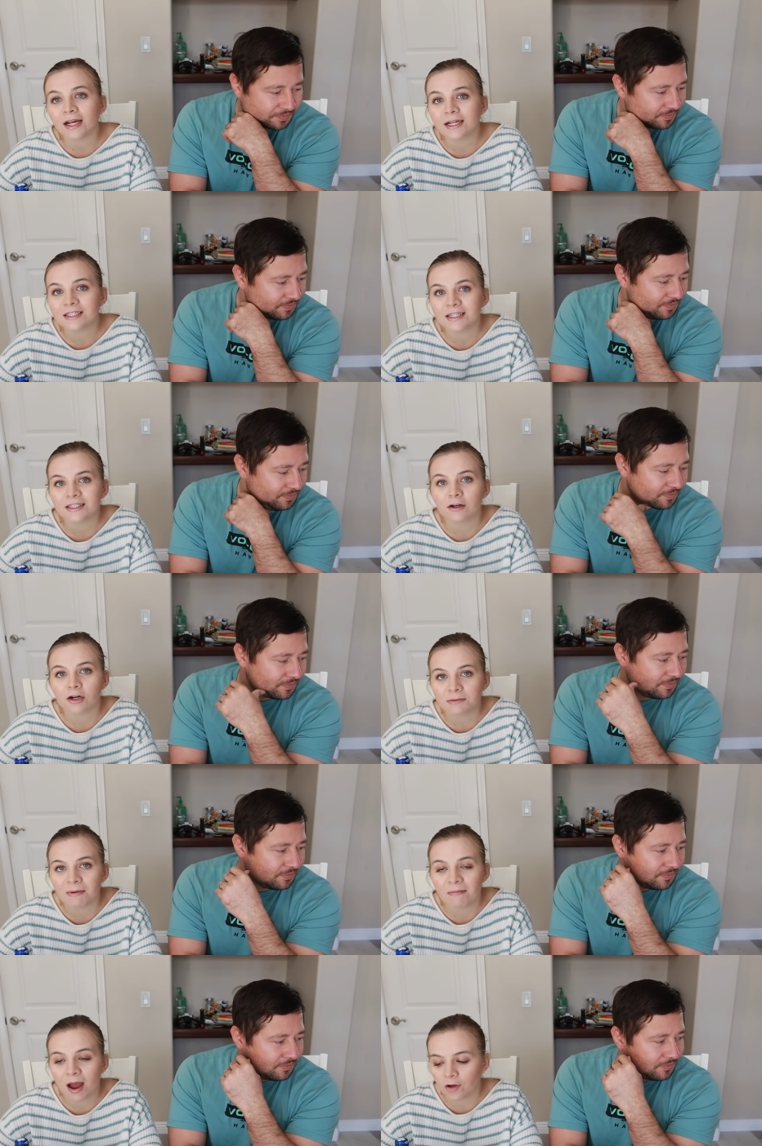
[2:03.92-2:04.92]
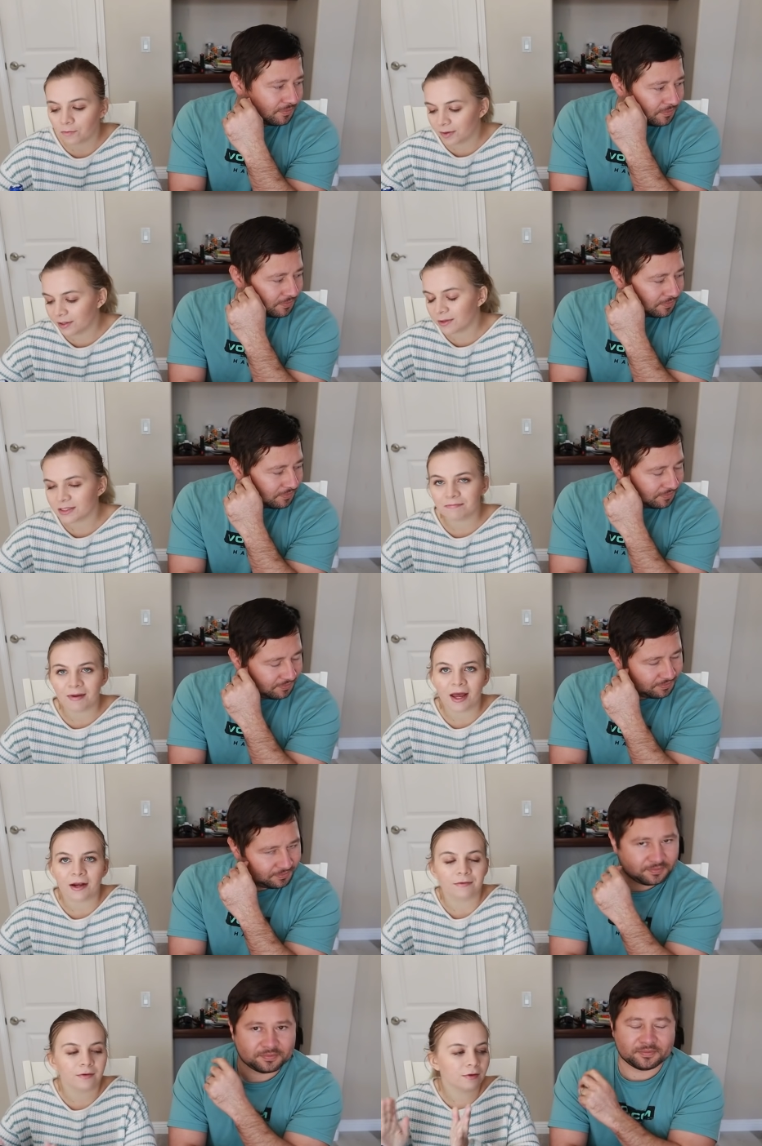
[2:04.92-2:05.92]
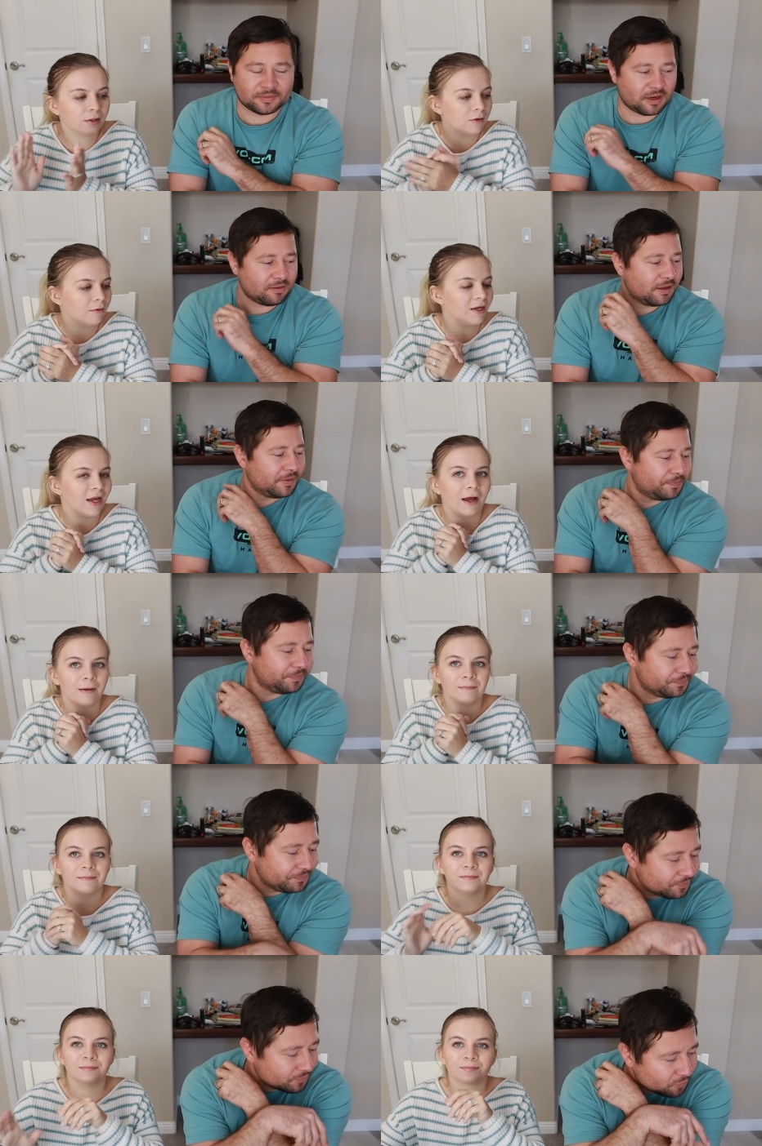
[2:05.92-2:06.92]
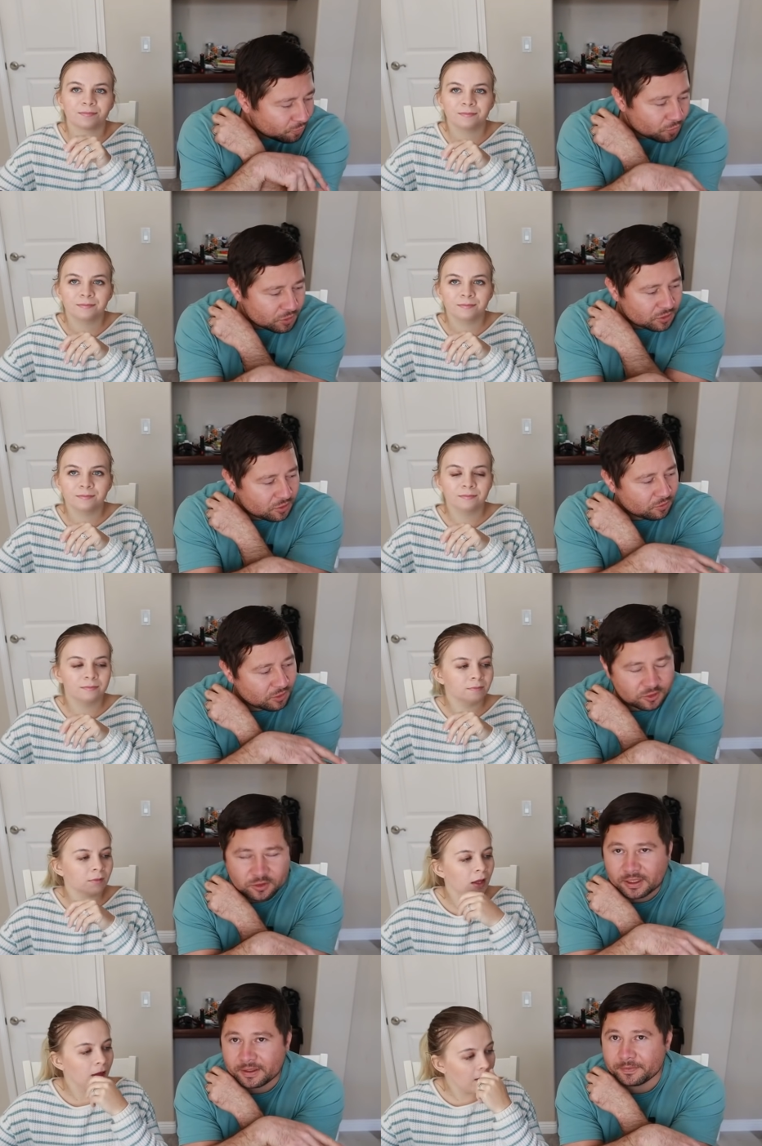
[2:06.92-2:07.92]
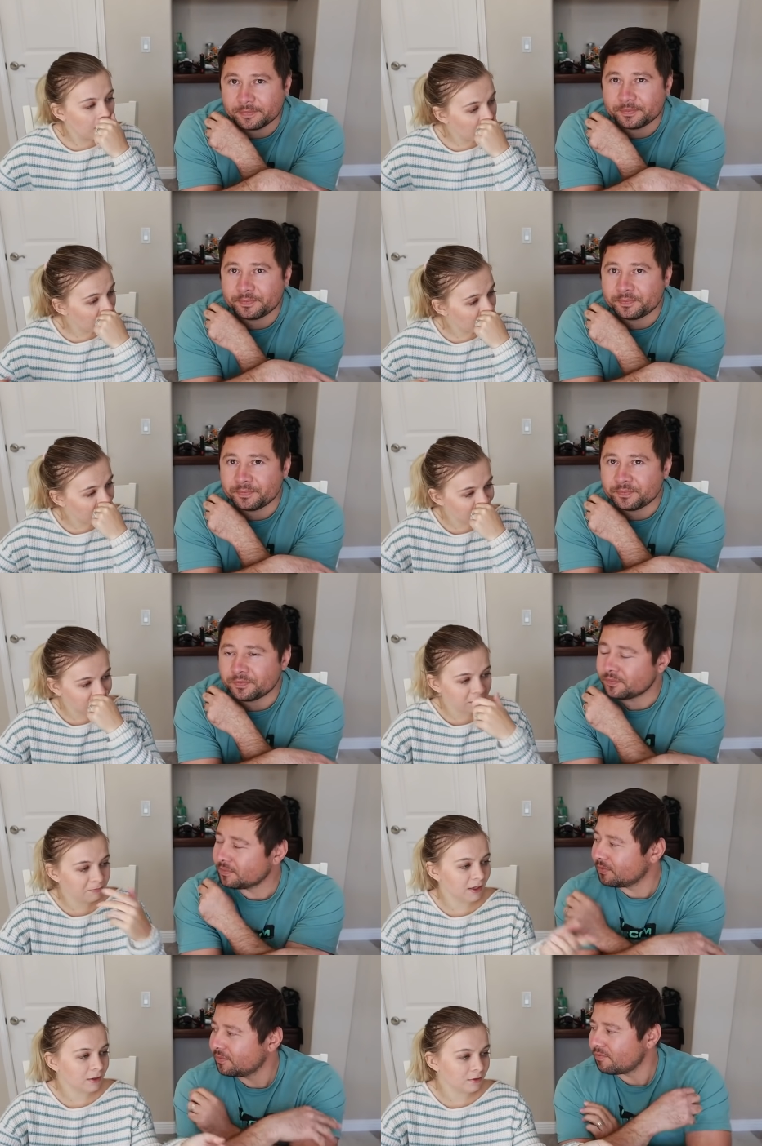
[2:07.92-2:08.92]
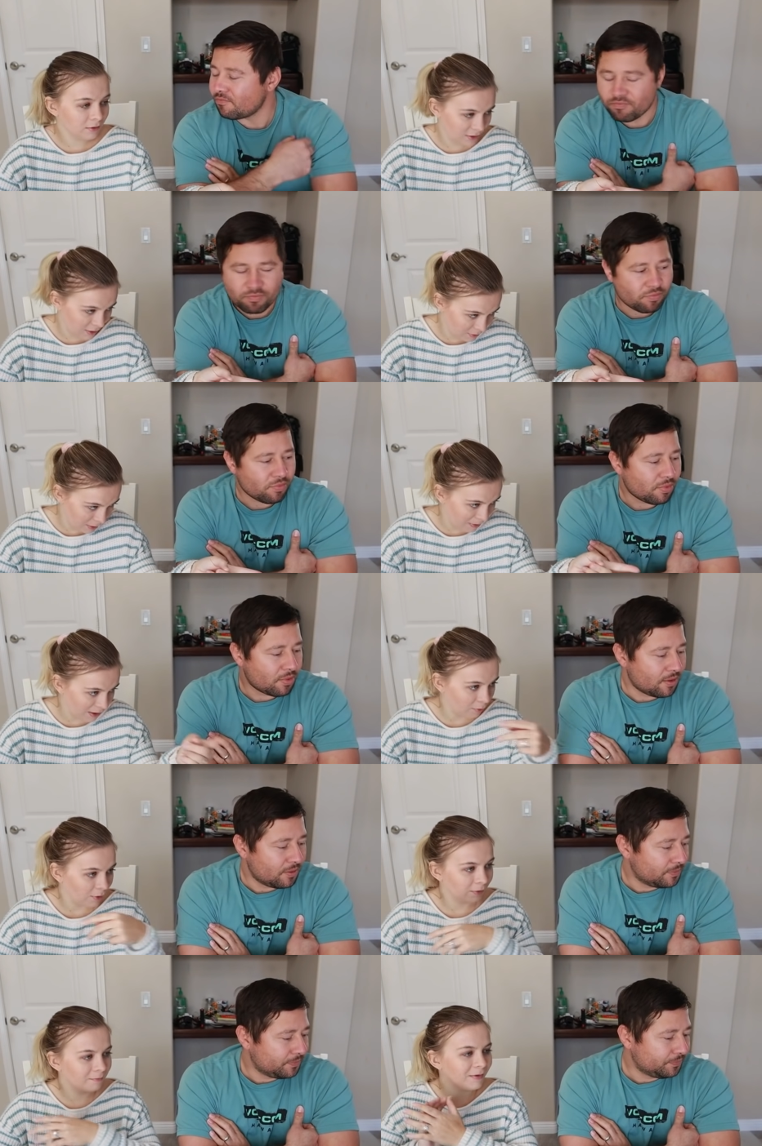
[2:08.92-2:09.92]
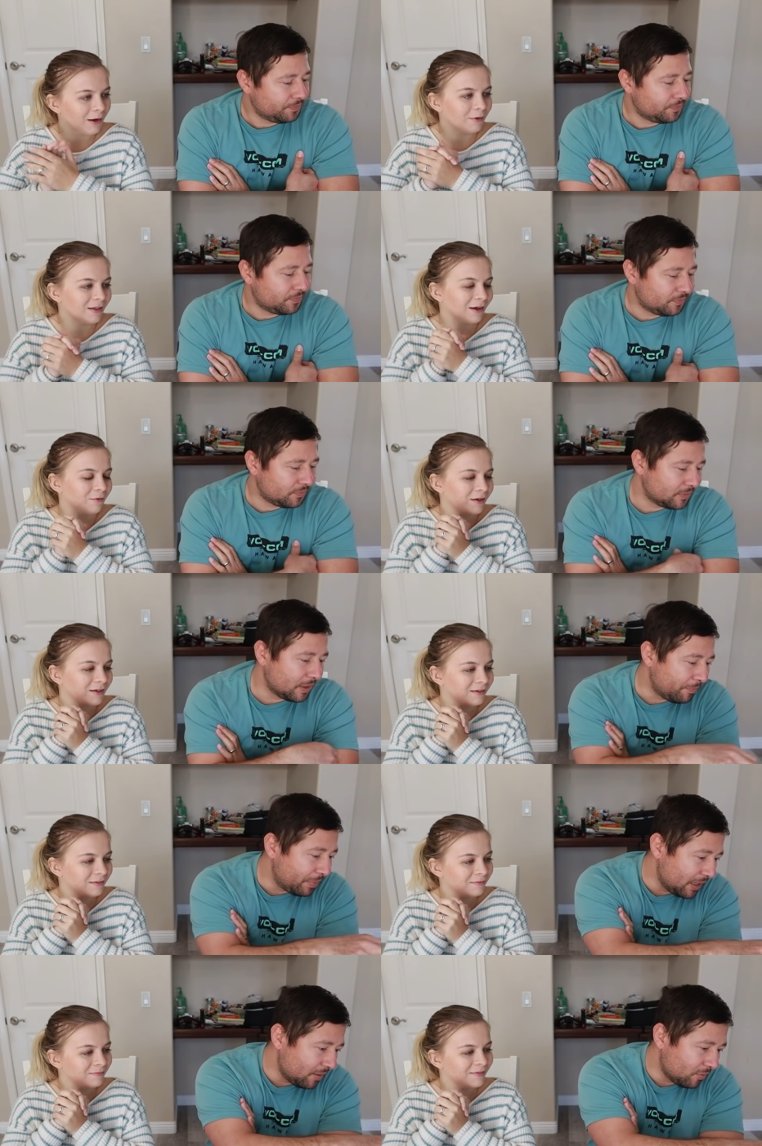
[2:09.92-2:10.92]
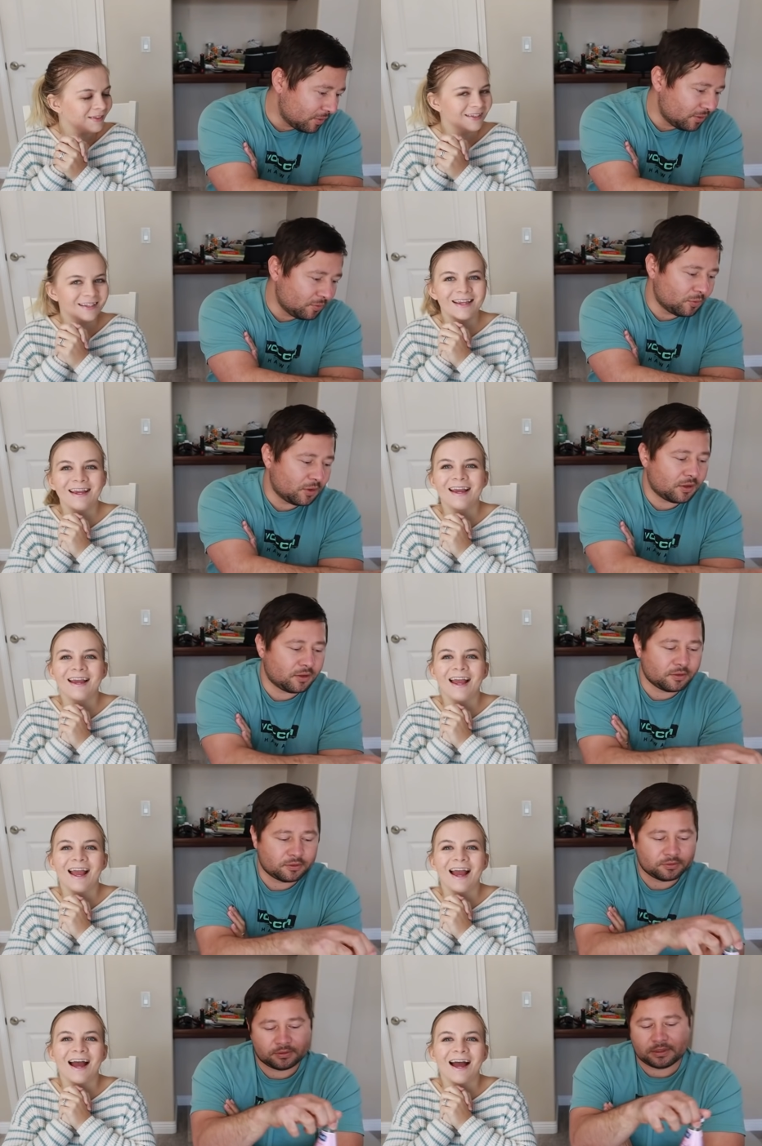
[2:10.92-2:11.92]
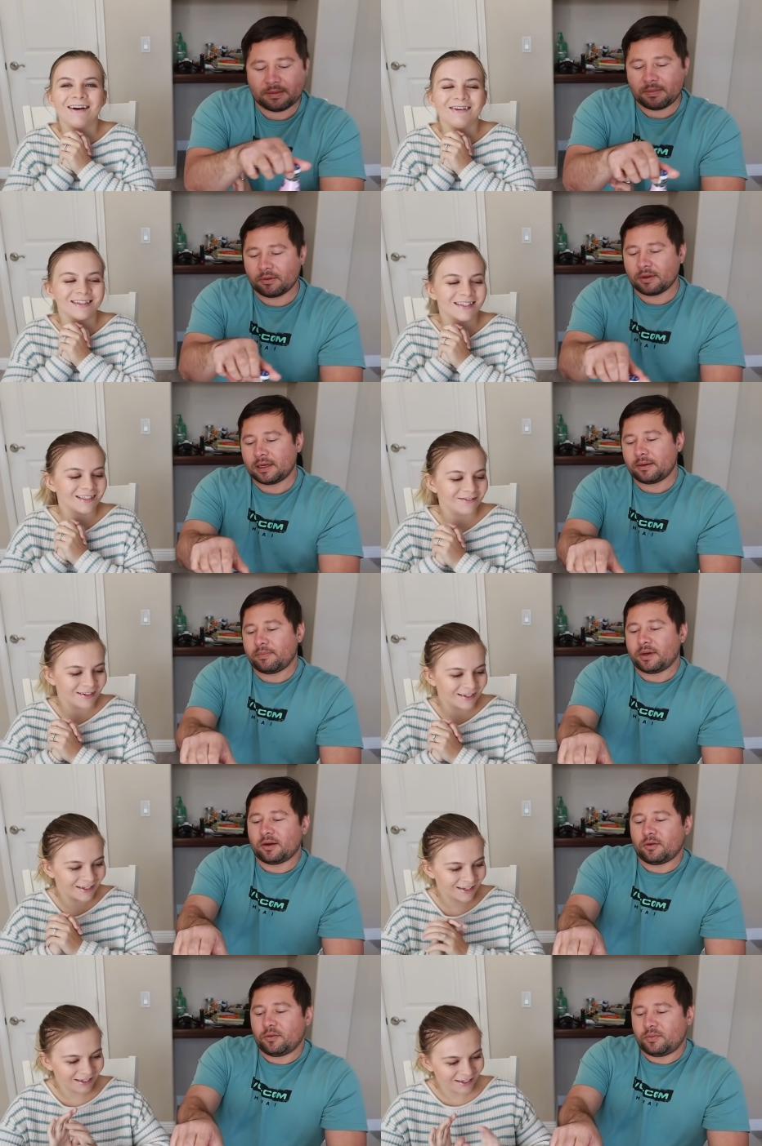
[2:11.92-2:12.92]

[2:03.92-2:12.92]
Speaker 1: it because it hurts my mouth, but it wasn't bad. Let's go to
Speaker 2: Which do you want to try?
Speaker 1: Just pick the, the pink one. I want that one. The
Speaker 2: pink one? Yeah, Maybe I want we'll get a one. bottle